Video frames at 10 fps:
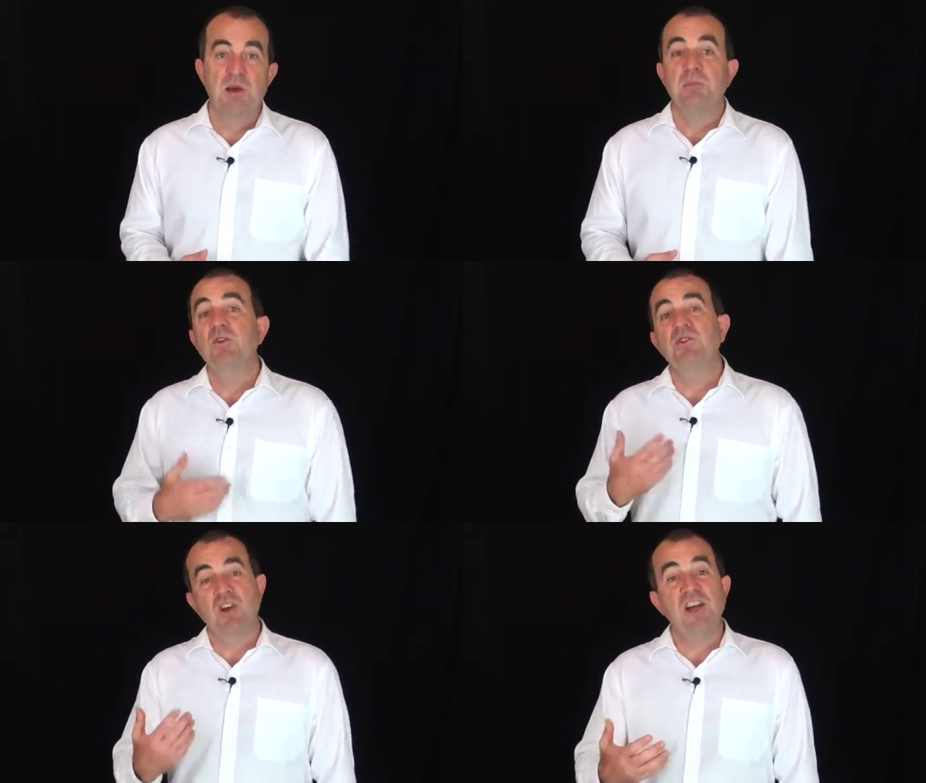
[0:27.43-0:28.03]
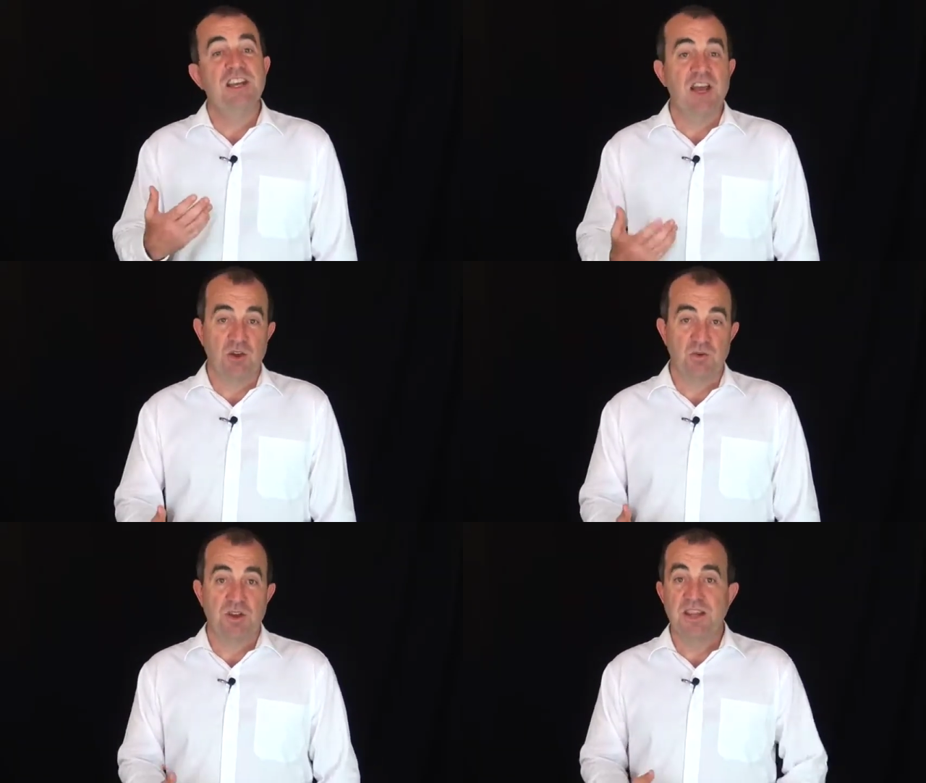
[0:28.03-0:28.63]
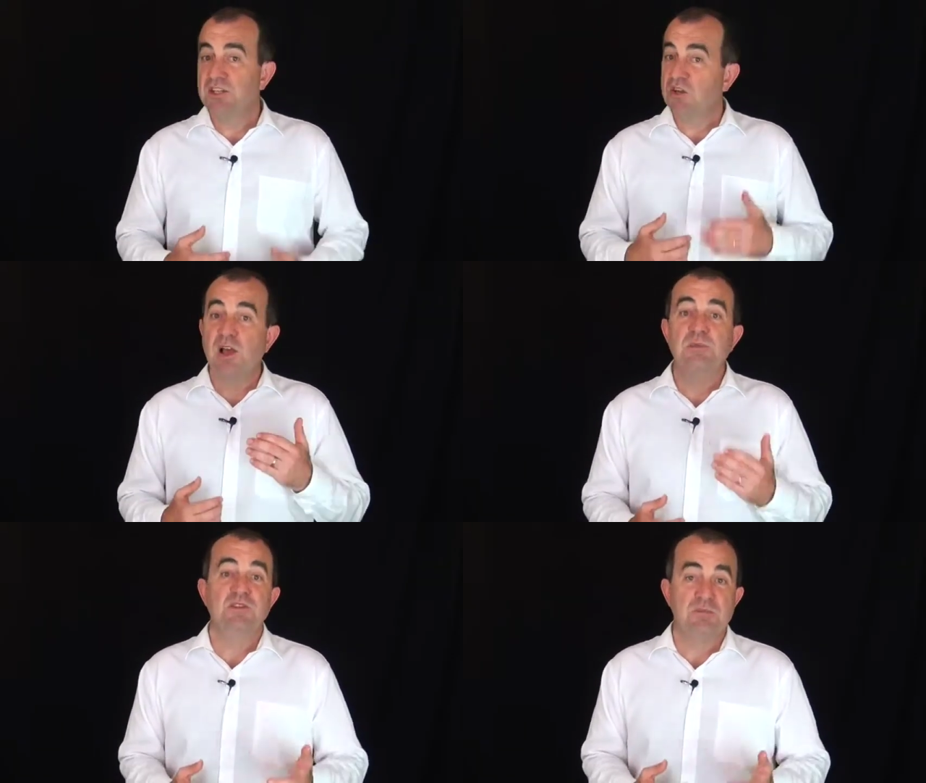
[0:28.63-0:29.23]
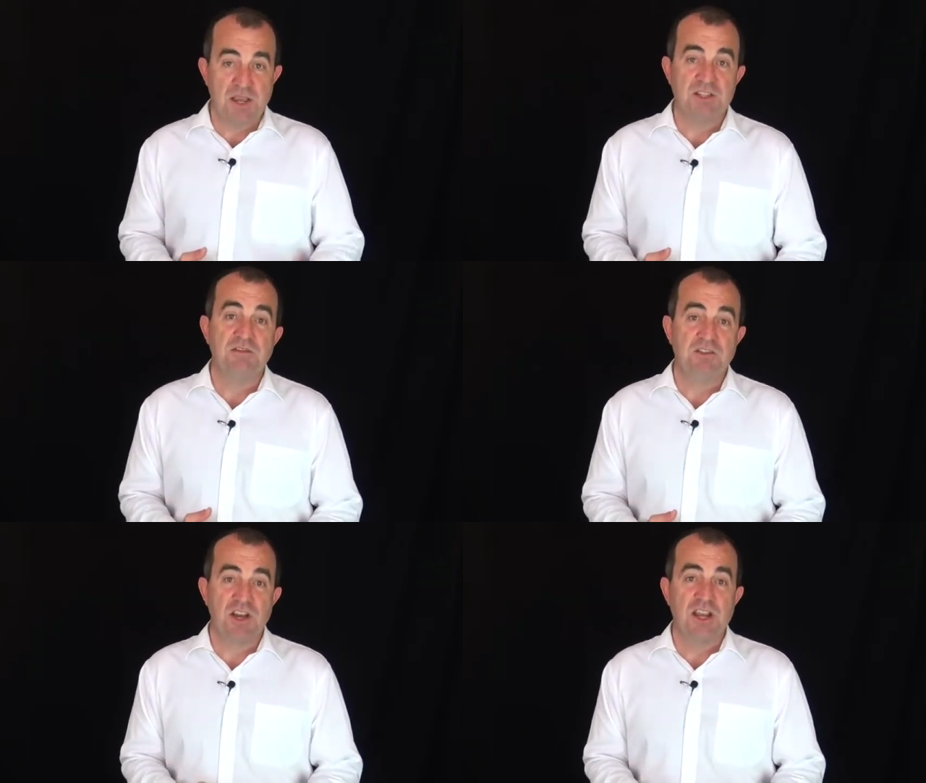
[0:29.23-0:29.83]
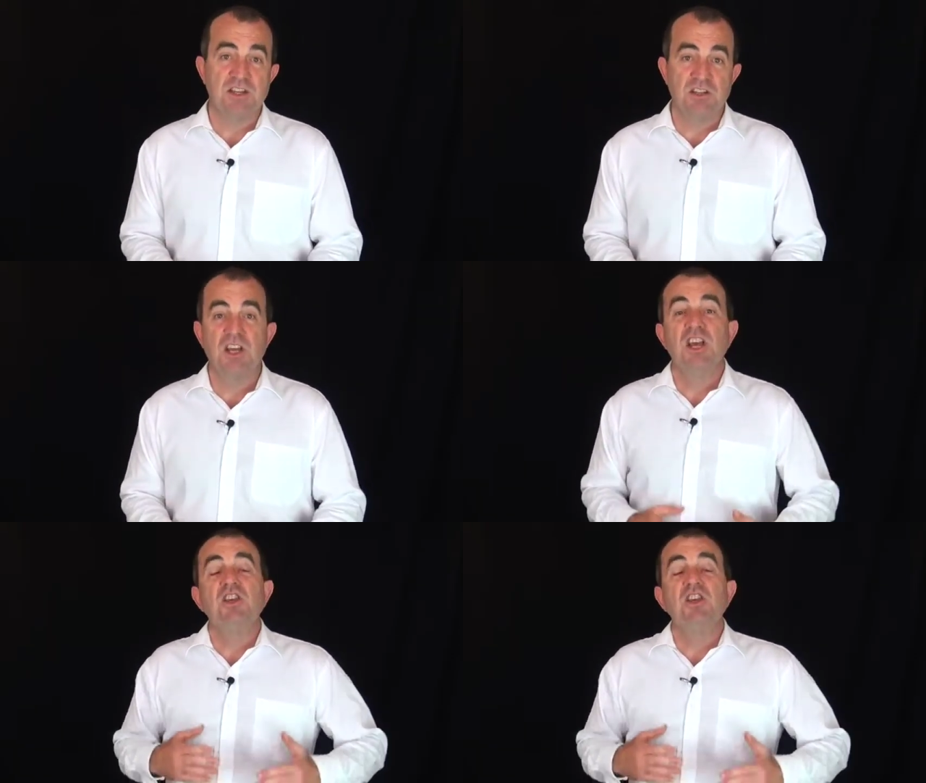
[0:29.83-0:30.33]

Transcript: because I know in times of massive change,